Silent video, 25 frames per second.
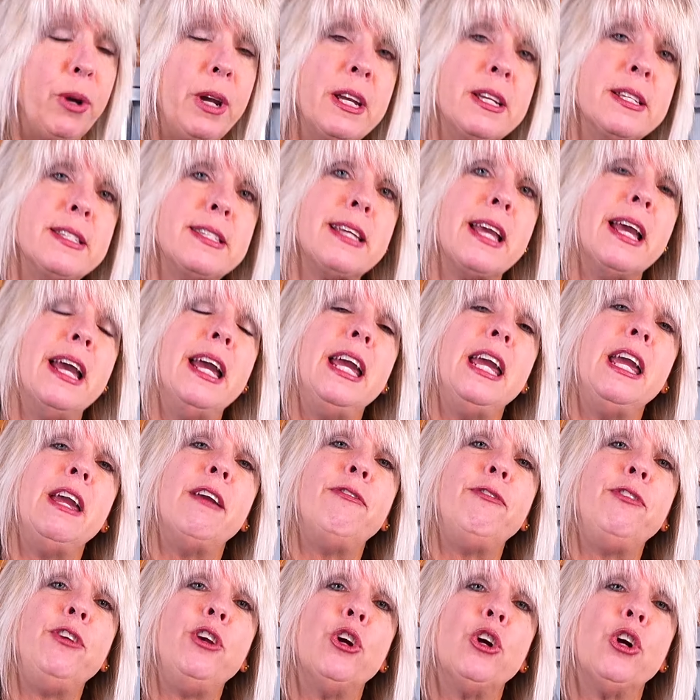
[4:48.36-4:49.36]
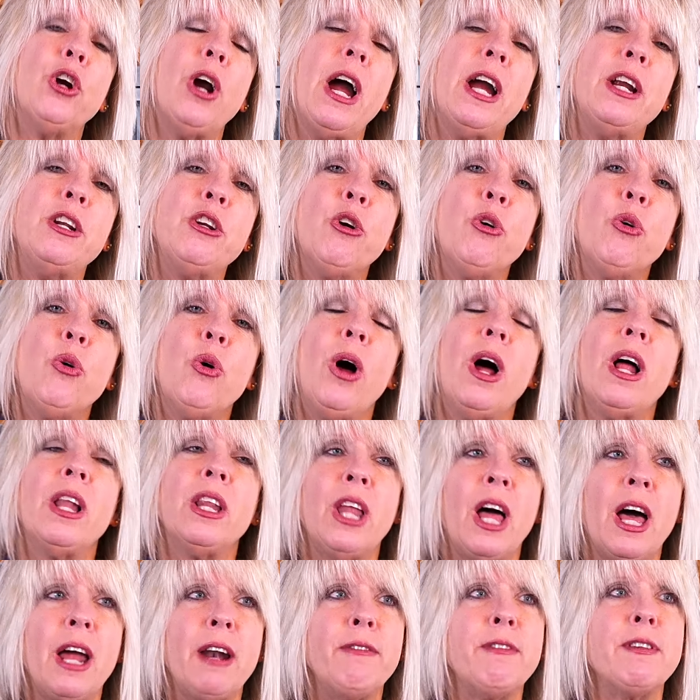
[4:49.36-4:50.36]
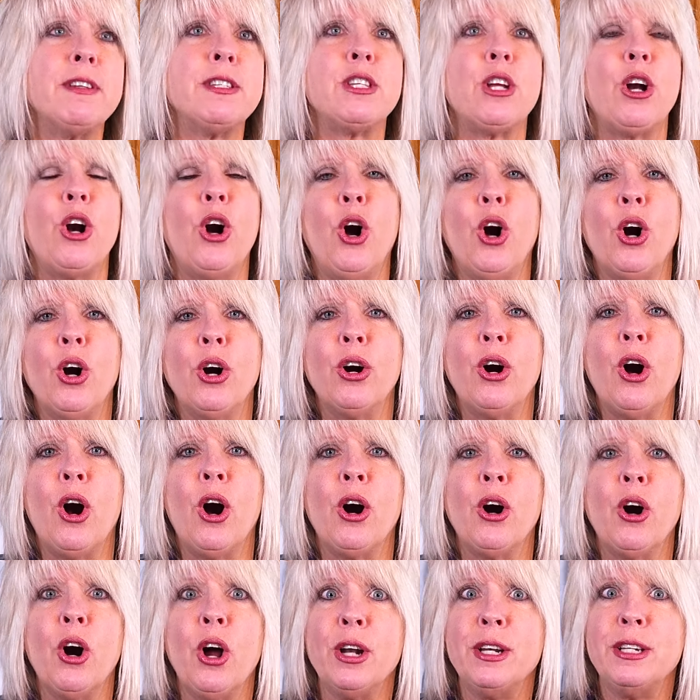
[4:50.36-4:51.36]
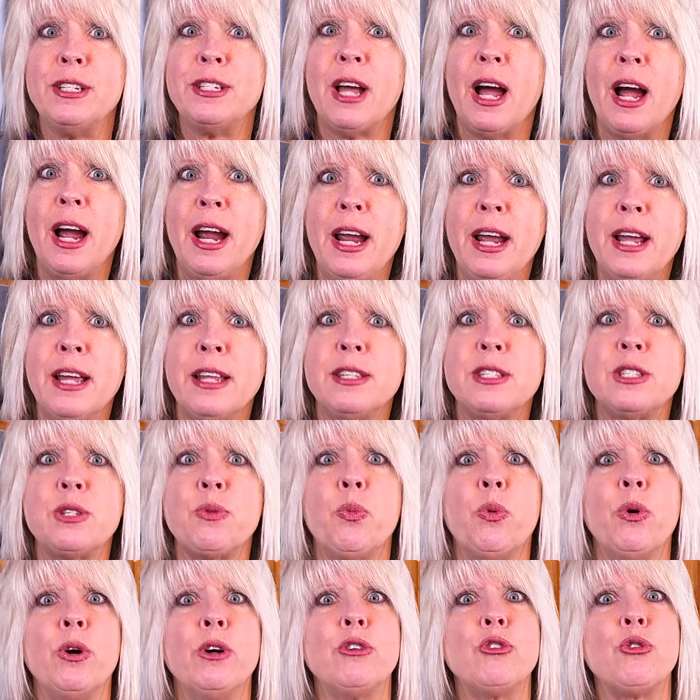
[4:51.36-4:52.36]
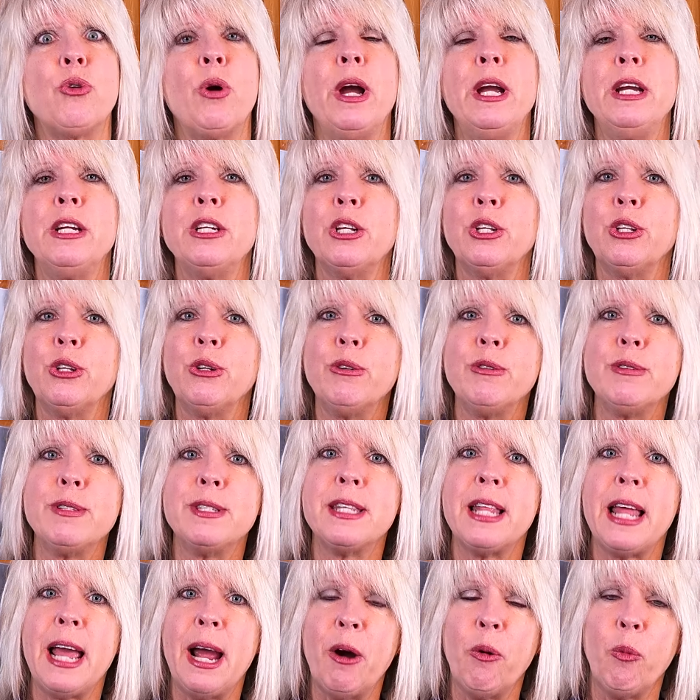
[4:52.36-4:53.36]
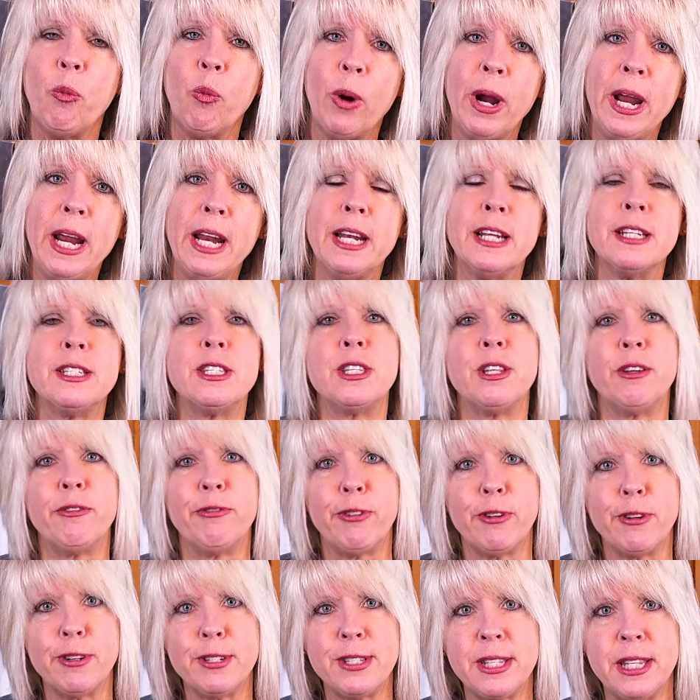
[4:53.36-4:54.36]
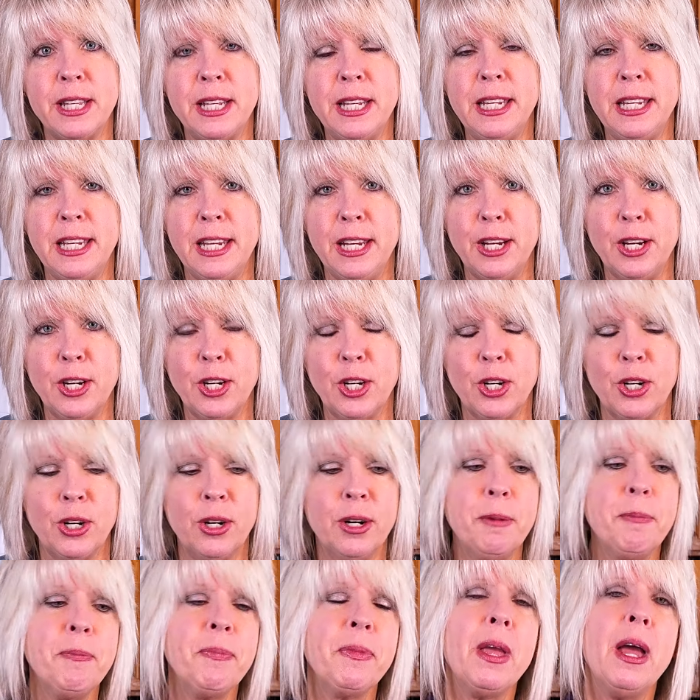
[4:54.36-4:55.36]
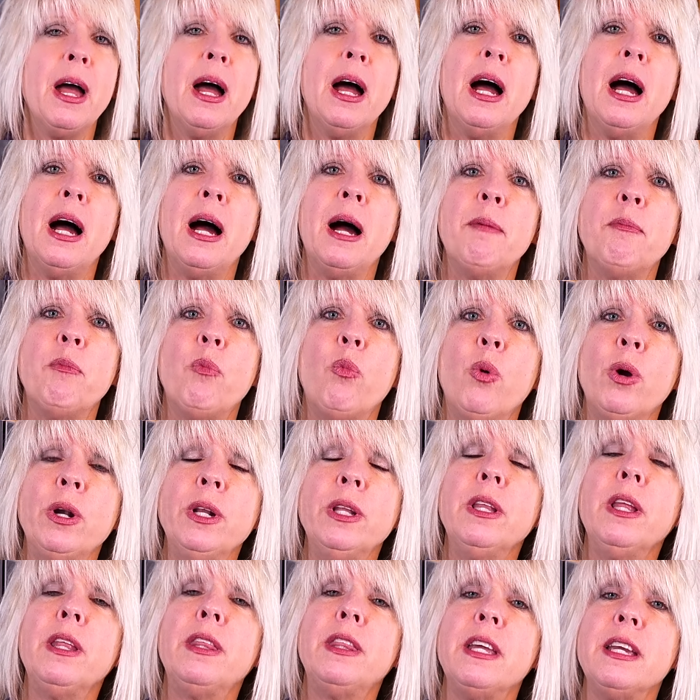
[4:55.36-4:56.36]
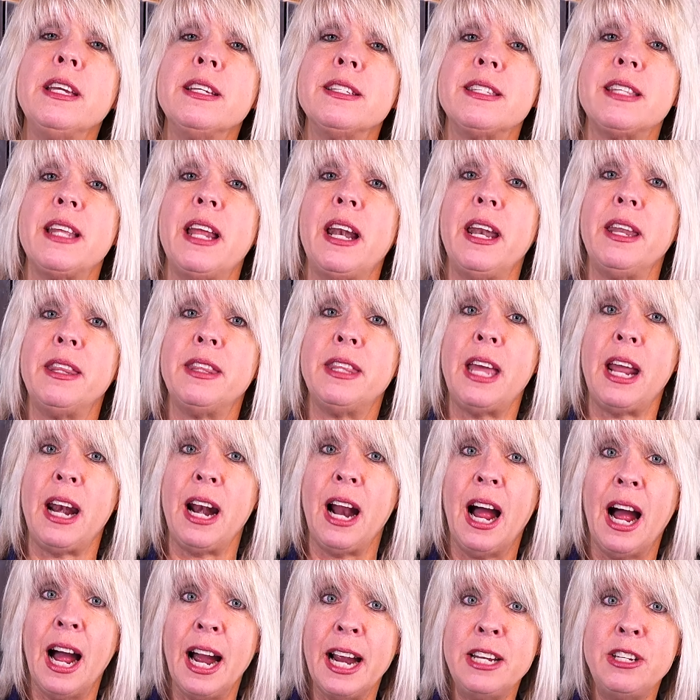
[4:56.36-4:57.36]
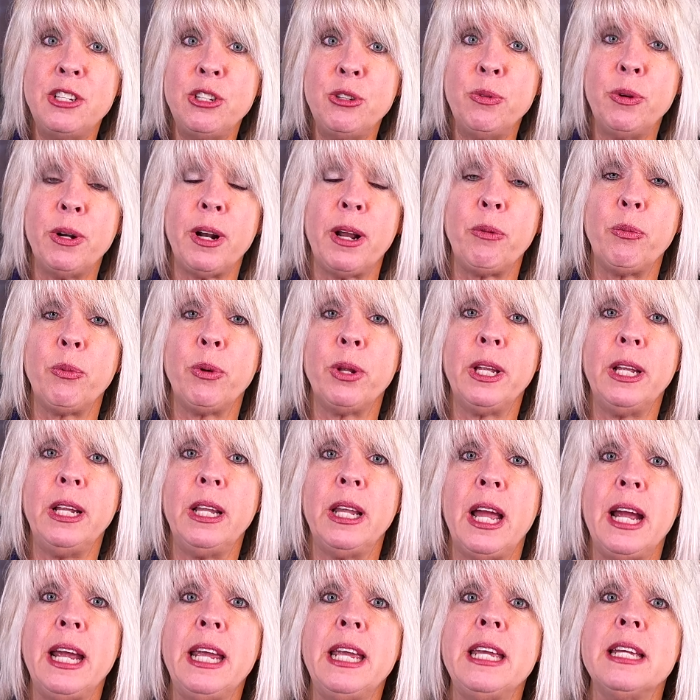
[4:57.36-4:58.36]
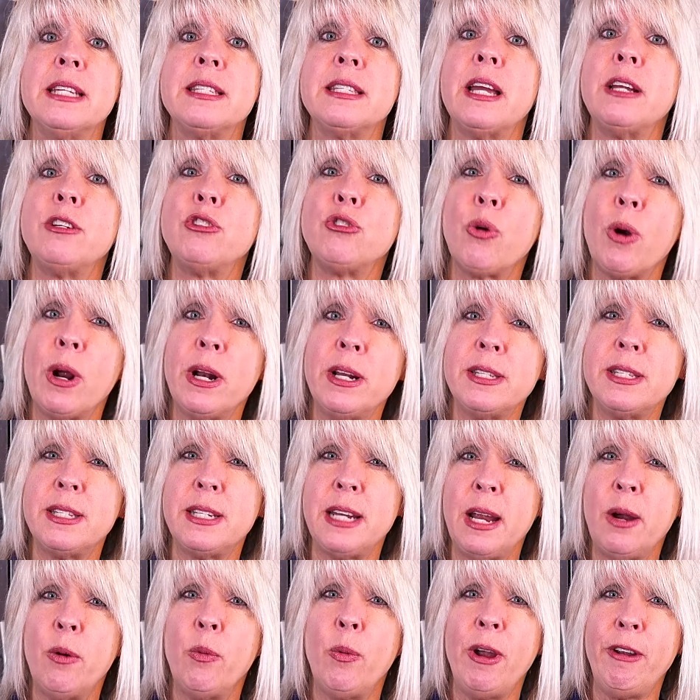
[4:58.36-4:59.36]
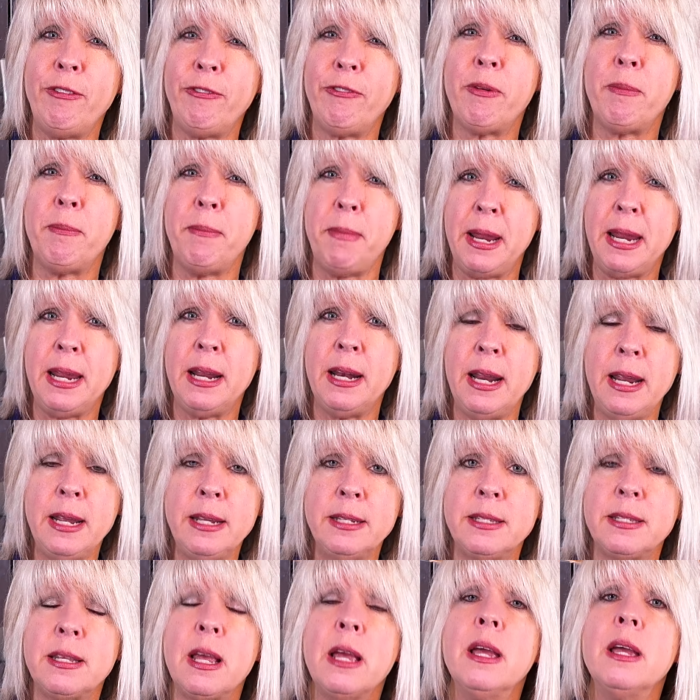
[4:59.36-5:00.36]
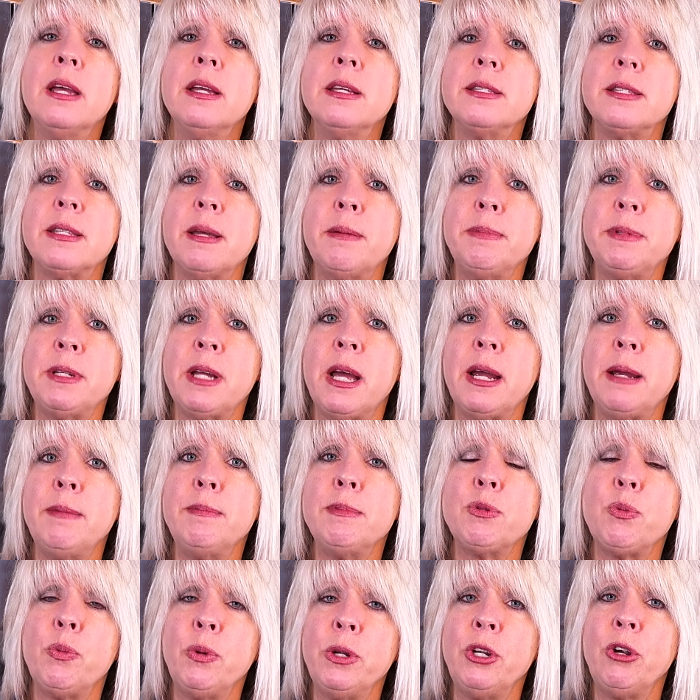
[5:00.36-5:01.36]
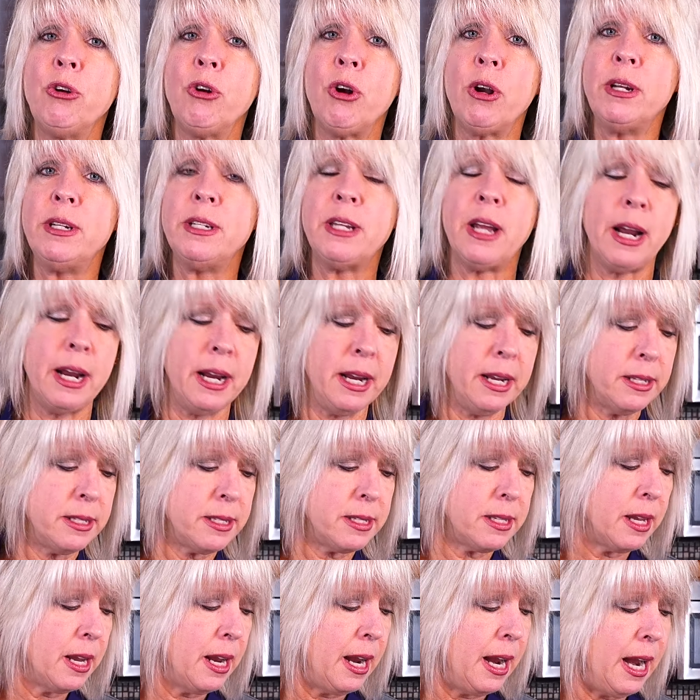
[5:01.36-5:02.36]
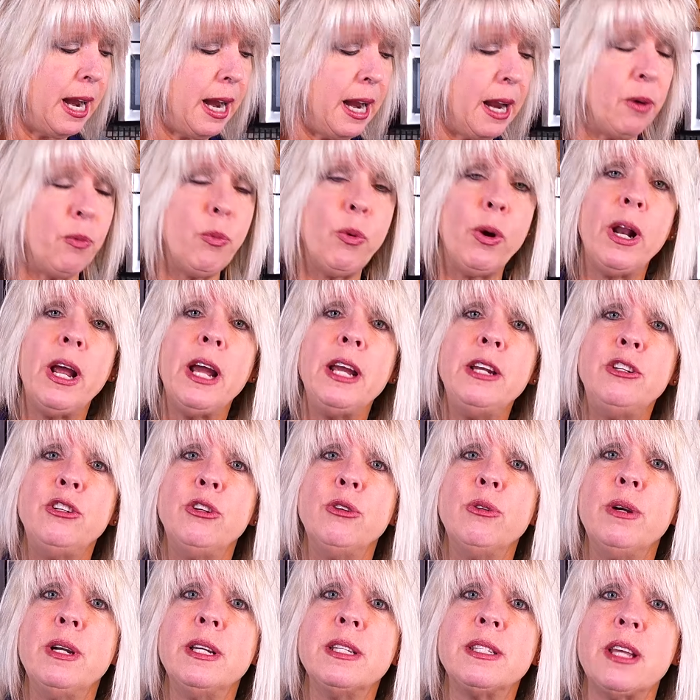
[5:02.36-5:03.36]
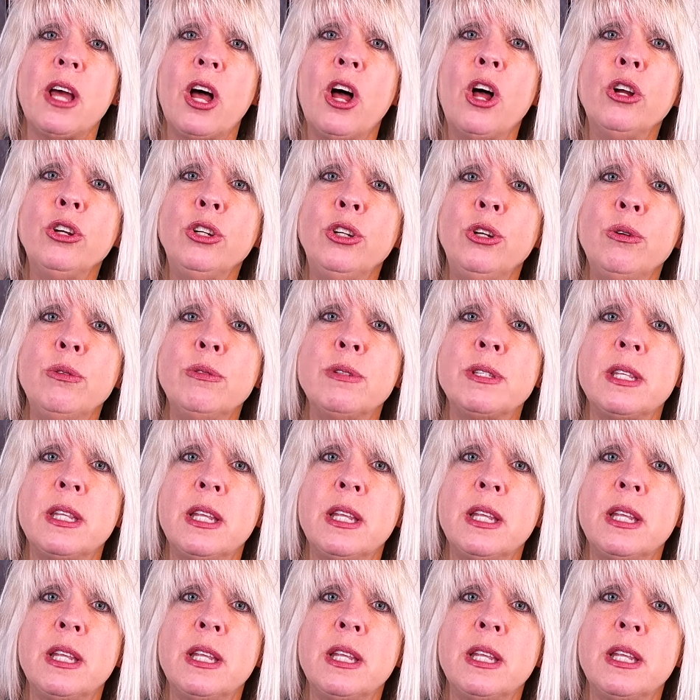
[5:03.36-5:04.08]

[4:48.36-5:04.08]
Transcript: is if you're I know a lot of us are are on diets, we're trying to lose that weight. It's the first of the year um, one of the things that, that I do and I really like is I try to stay away from mayonnaise sometimes when you're on diets. And what I do is I'll use